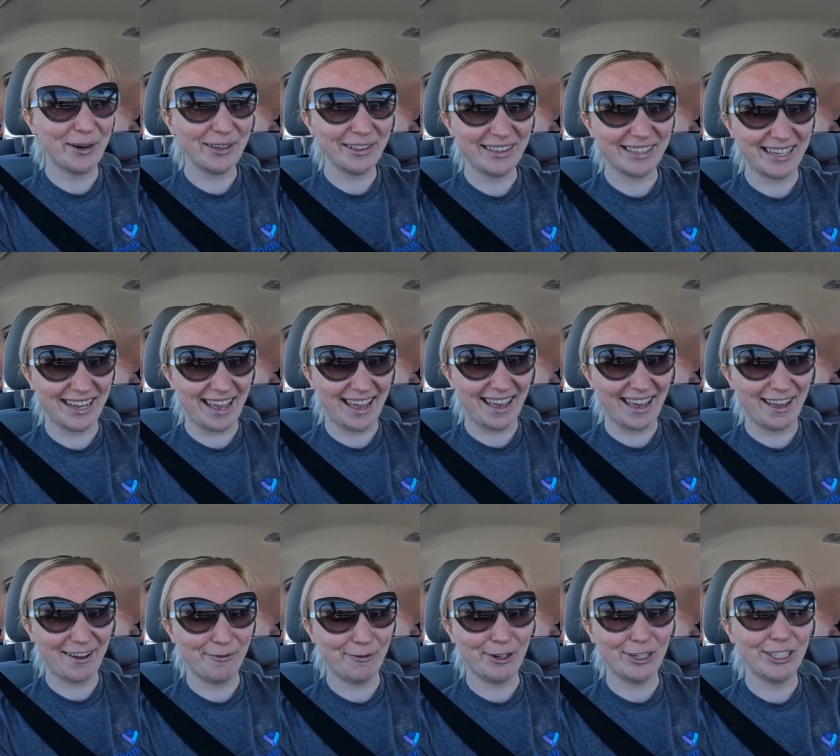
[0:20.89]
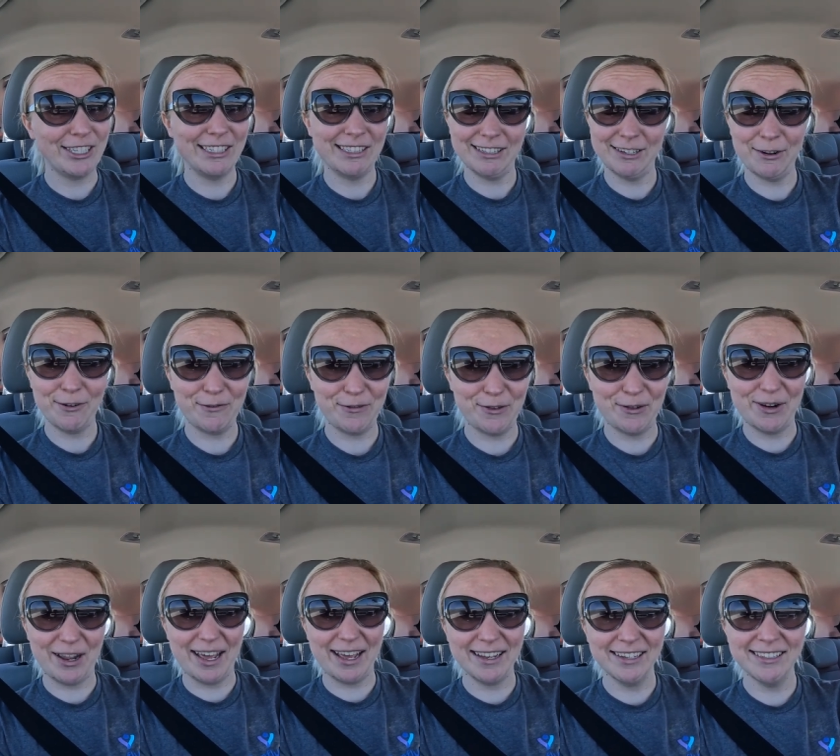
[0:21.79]
birthday, which is in a
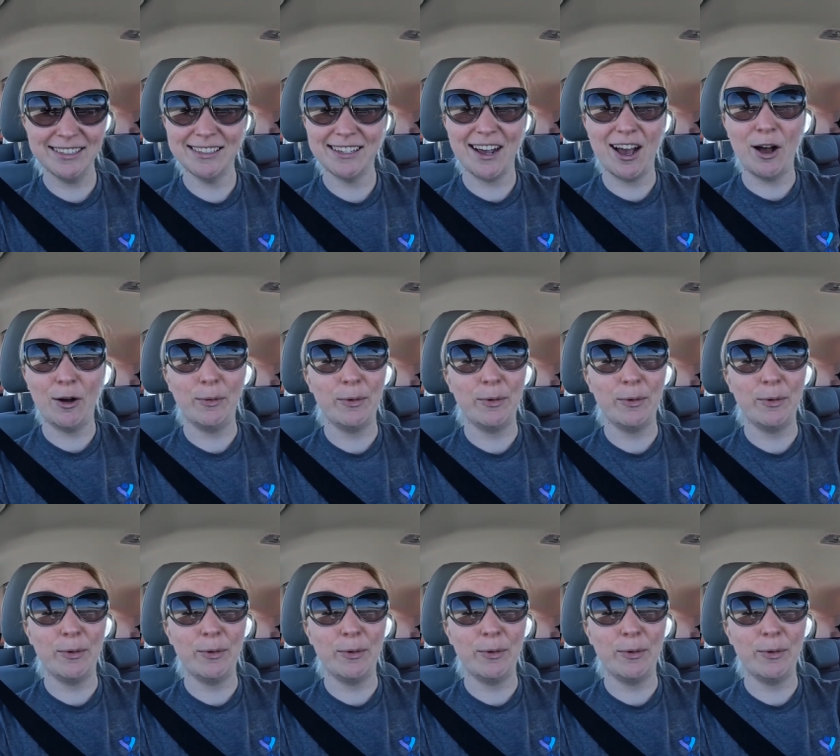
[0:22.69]
few days.